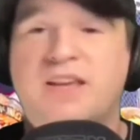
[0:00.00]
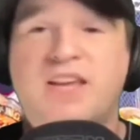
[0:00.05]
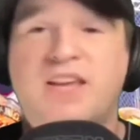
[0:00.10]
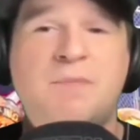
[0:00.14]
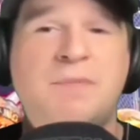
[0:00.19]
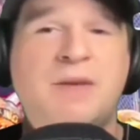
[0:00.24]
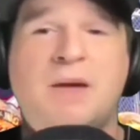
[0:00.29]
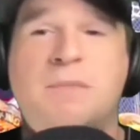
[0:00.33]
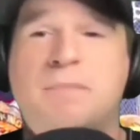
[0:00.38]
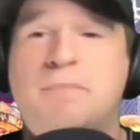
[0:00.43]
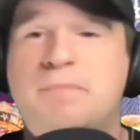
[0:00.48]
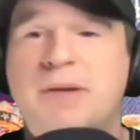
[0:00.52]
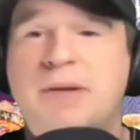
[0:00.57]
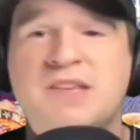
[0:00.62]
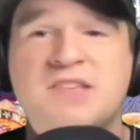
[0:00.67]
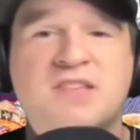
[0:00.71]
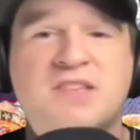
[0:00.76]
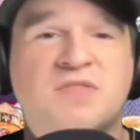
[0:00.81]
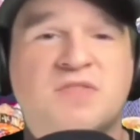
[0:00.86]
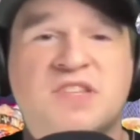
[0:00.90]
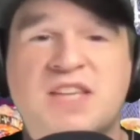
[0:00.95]
Give me a
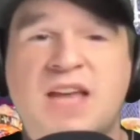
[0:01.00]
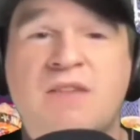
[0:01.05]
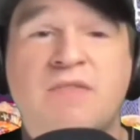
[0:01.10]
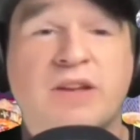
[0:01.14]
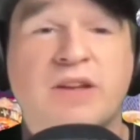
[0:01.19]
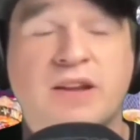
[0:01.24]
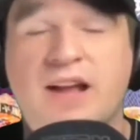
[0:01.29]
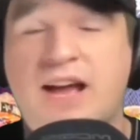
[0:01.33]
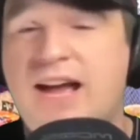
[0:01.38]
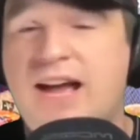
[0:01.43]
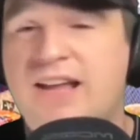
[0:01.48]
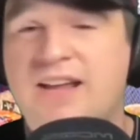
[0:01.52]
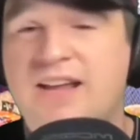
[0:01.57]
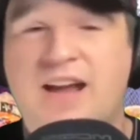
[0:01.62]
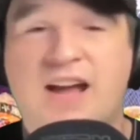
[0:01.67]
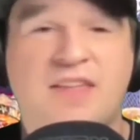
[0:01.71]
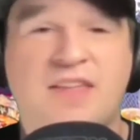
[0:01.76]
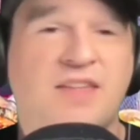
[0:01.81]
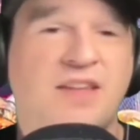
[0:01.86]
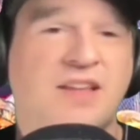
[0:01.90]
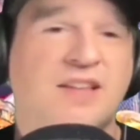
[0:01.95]
best of seven. I
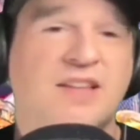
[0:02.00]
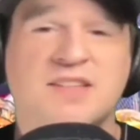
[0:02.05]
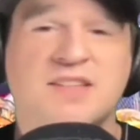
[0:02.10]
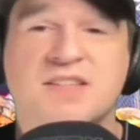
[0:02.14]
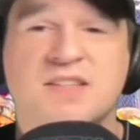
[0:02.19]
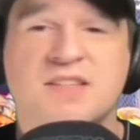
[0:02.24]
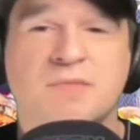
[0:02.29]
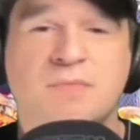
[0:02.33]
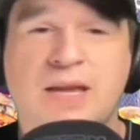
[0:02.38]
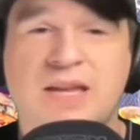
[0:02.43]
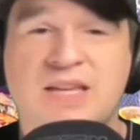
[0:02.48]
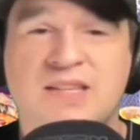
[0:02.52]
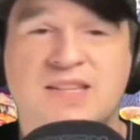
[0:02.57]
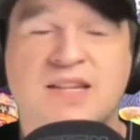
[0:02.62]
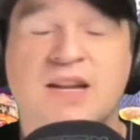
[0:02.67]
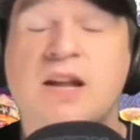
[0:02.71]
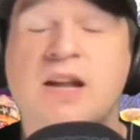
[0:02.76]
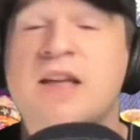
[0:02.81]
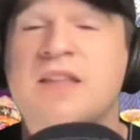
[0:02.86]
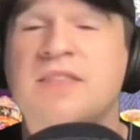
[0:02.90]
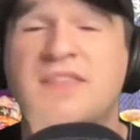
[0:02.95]
I think this is amazing.